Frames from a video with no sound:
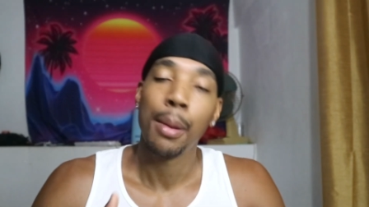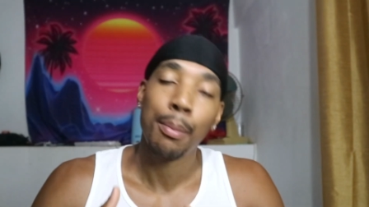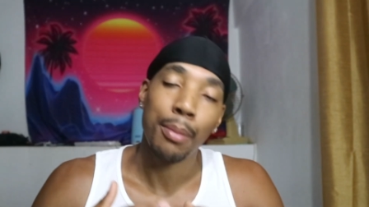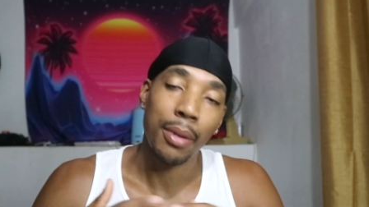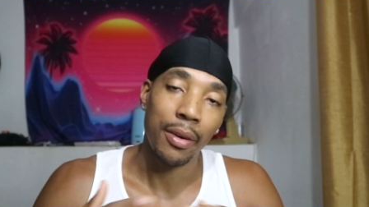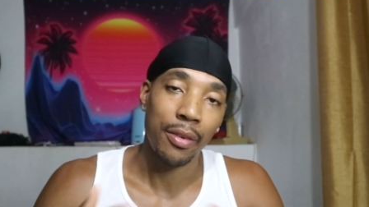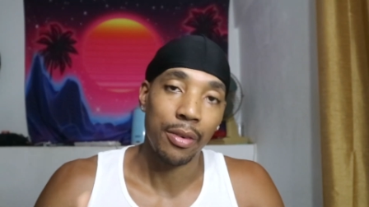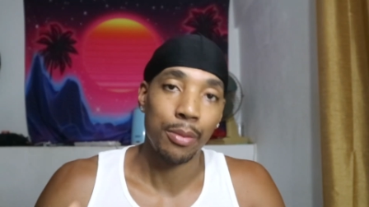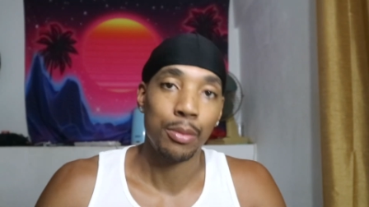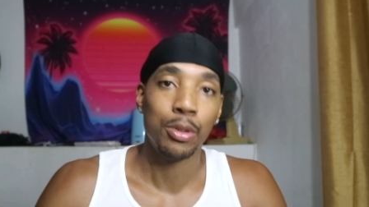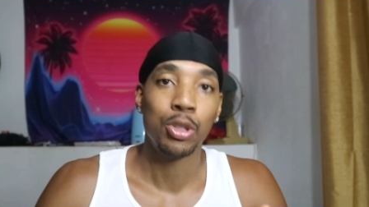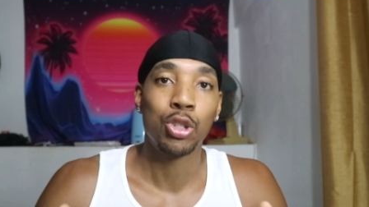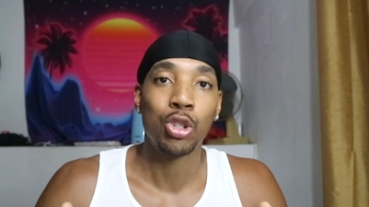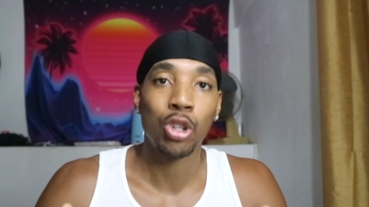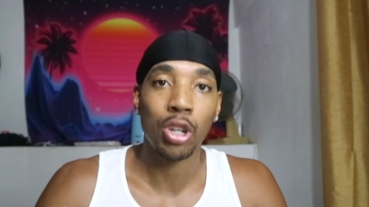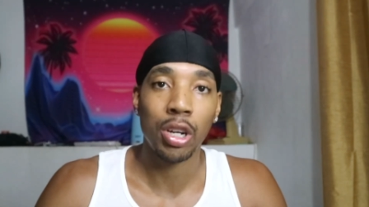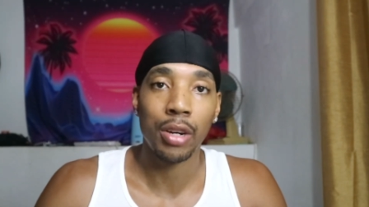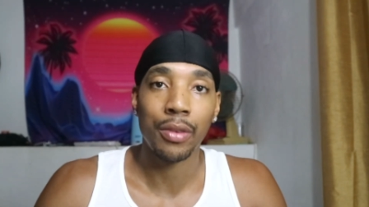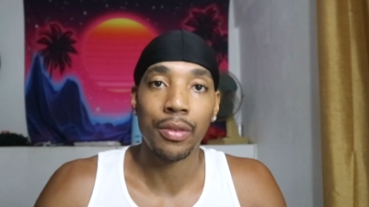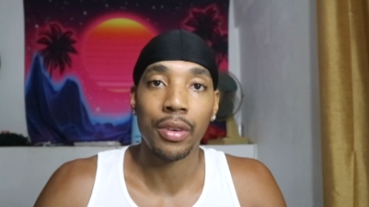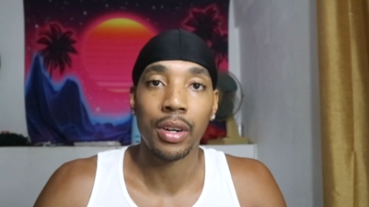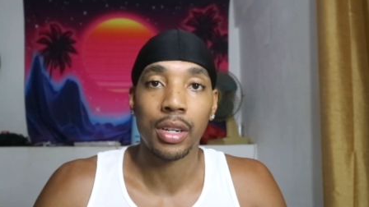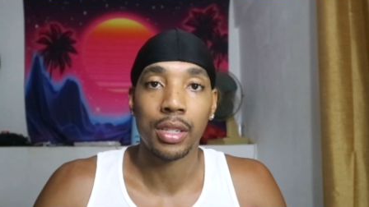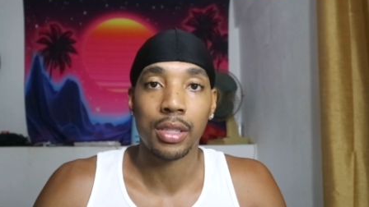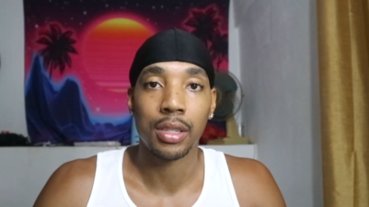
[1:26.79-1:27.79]
But for the majority
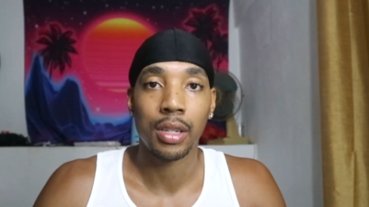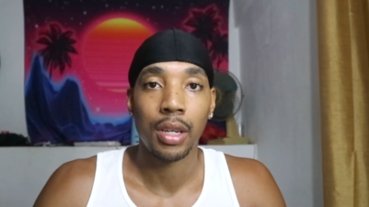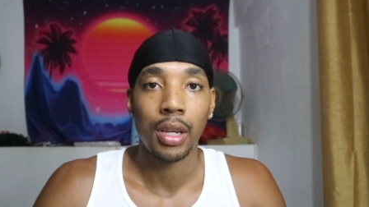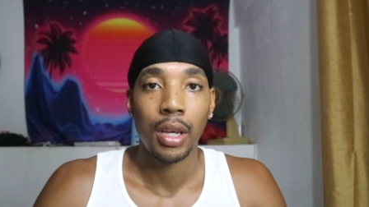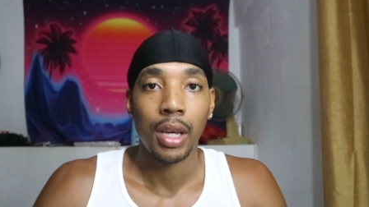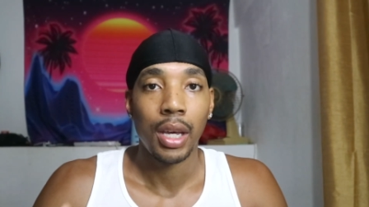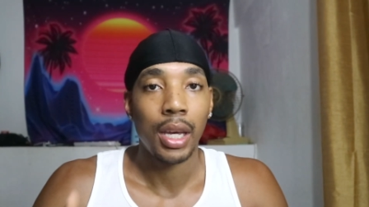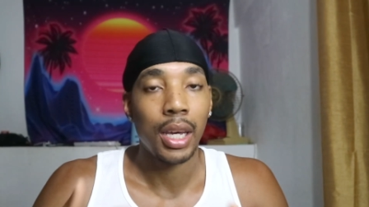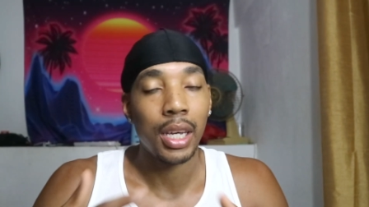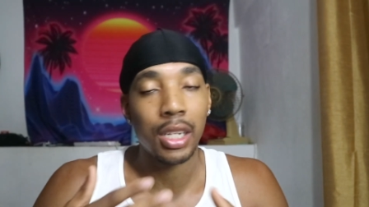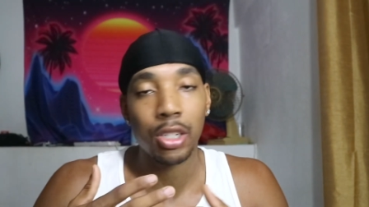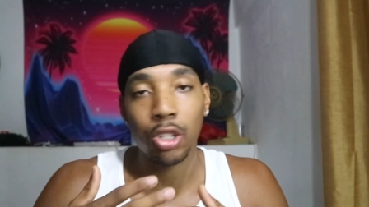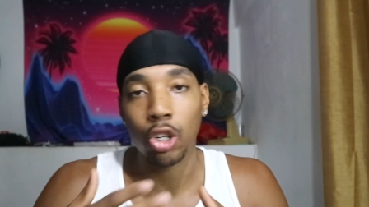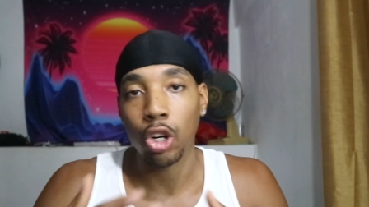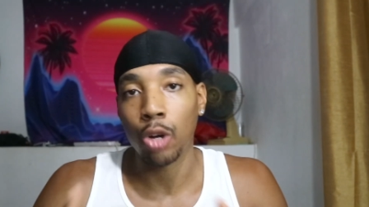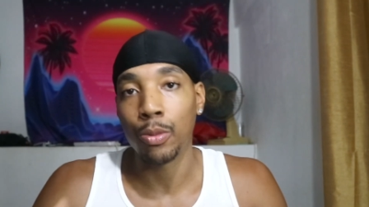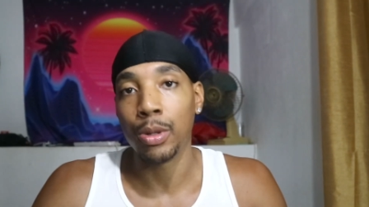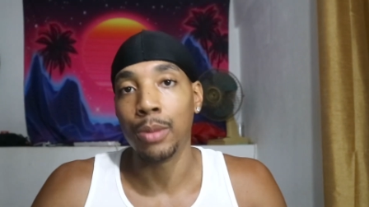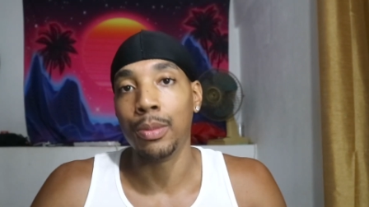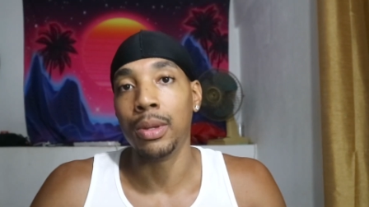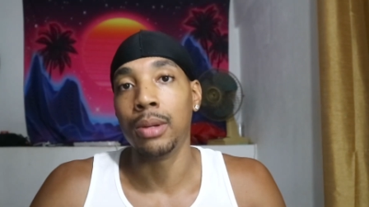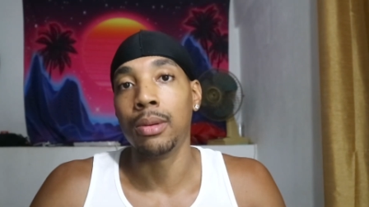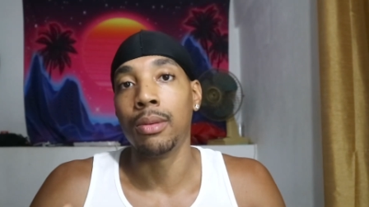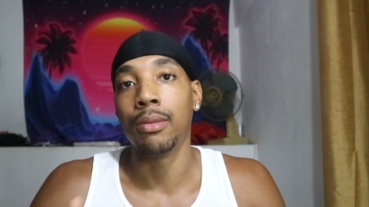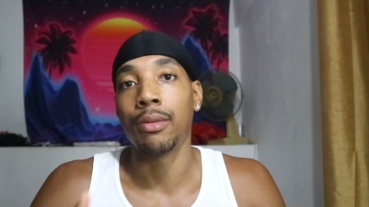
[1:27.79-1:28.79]
of us, it's got to
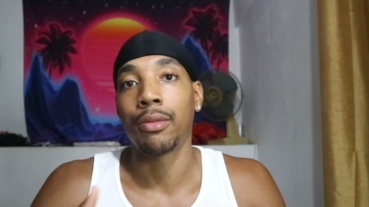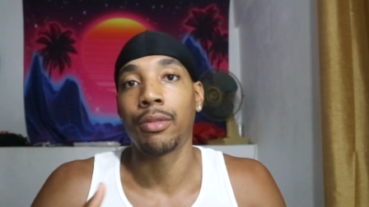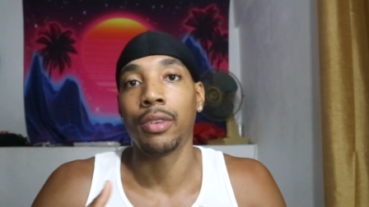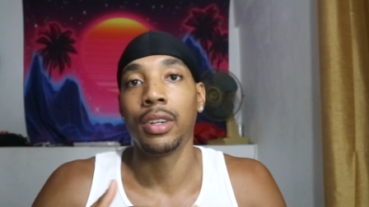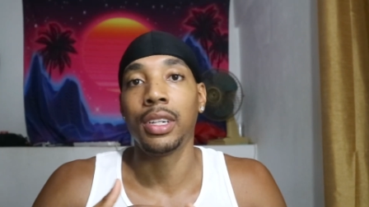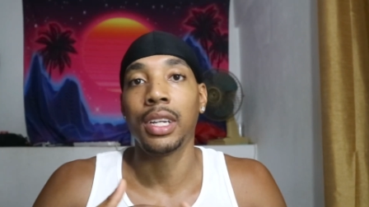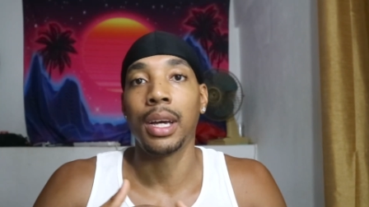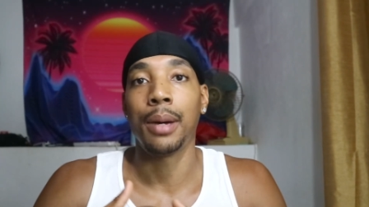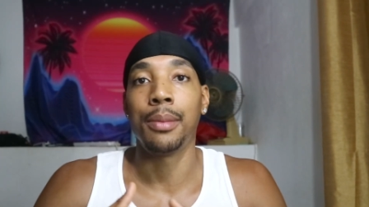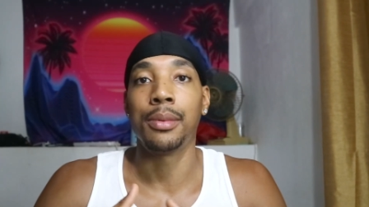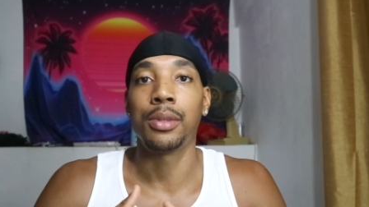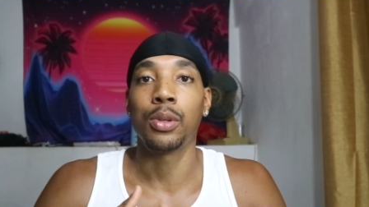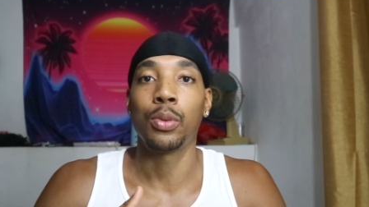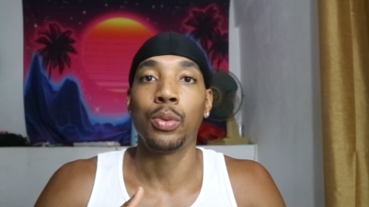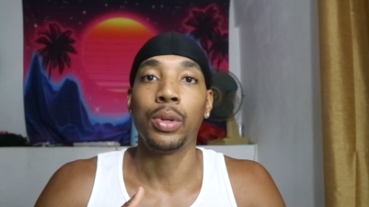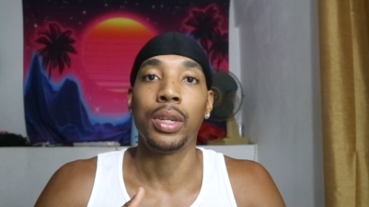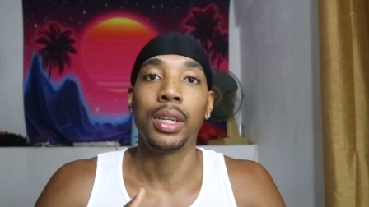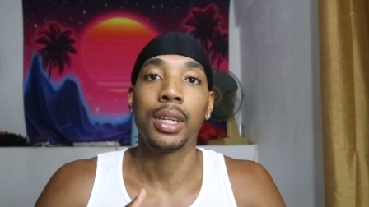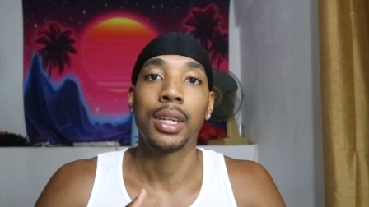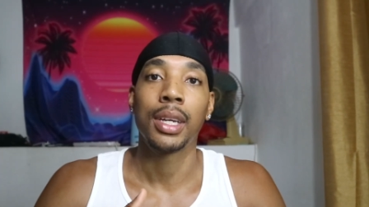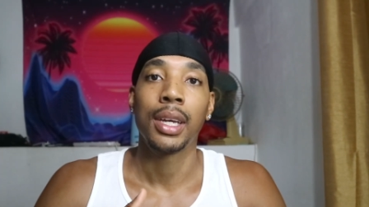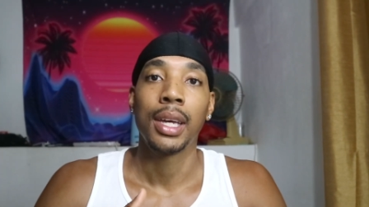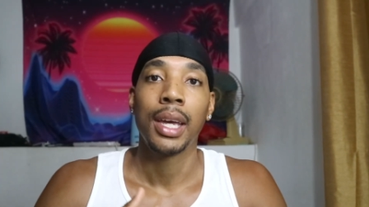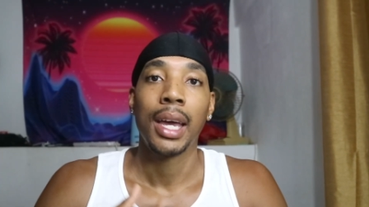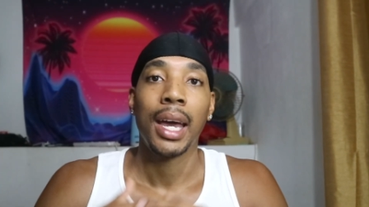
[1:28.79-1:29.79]
be minimum 3 times a
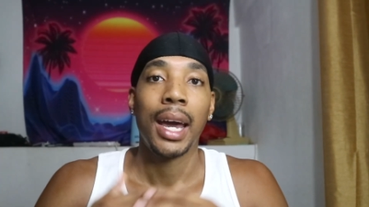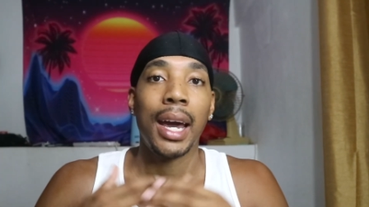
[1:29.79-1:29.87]
week.